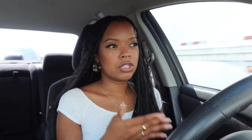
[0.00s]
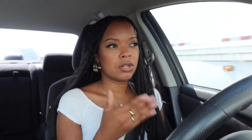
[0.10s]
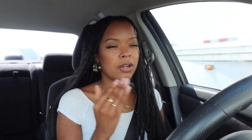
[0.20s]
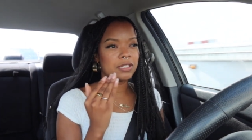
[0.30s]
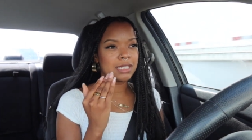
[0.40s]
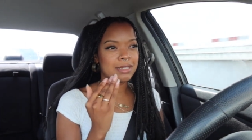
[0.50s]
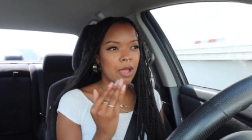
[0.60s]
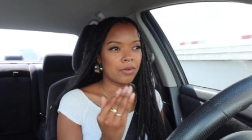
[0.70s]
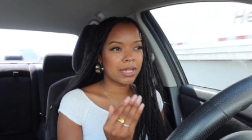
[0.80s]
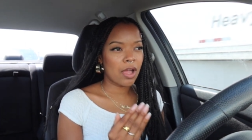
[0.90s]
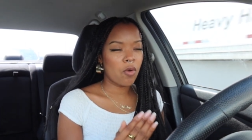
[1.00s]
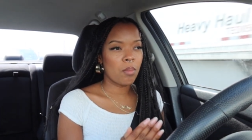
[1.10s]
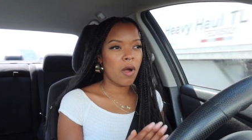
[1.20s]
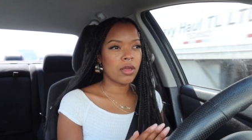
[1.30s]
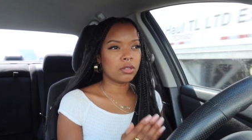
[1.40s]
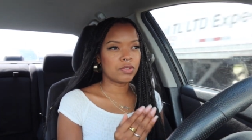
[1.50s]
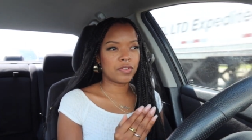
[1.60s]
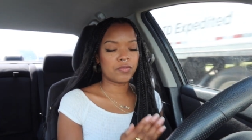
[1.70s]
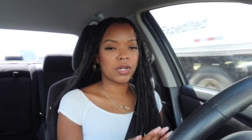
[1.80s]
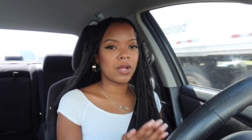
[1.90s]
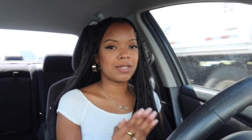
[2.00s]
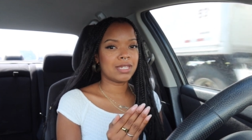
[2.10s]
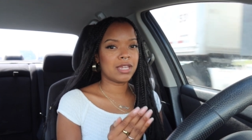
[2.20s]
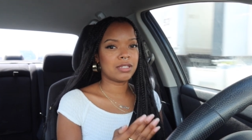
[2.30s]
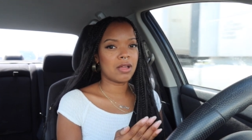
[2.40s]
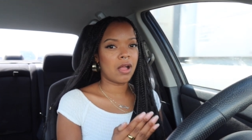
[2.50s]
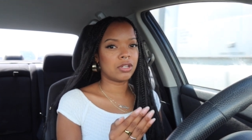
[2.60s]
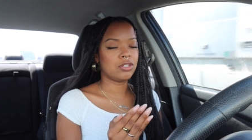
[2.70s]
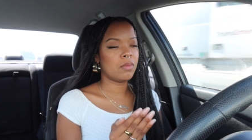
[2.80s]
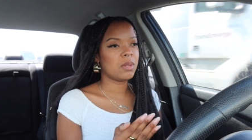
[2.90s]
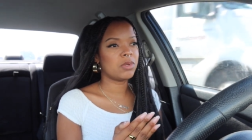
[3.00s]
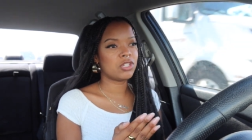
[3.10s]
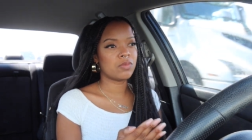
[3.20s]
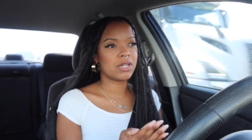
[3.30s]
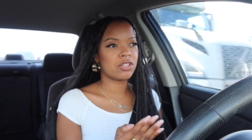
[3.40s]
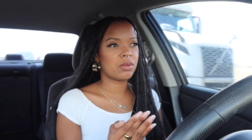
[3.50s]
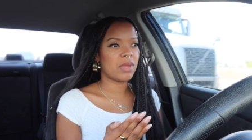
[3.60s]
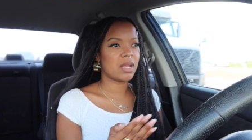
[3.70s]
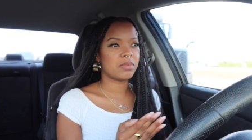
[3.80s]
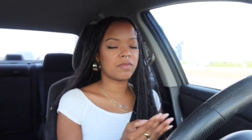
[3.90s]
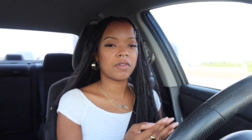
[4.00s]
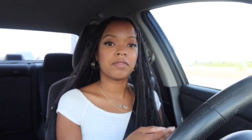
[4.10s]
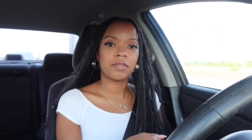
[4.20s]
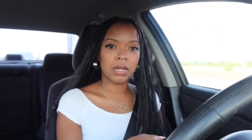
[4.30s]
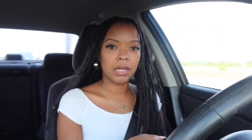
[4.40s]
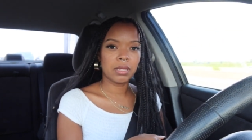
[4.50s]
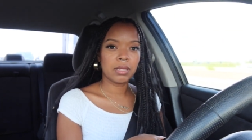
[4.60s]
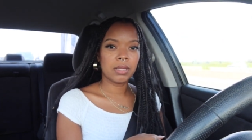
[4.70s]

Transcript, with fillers: Start scouting out models for free on TikTok. Do you know how many bitches want to get their makeup done for free?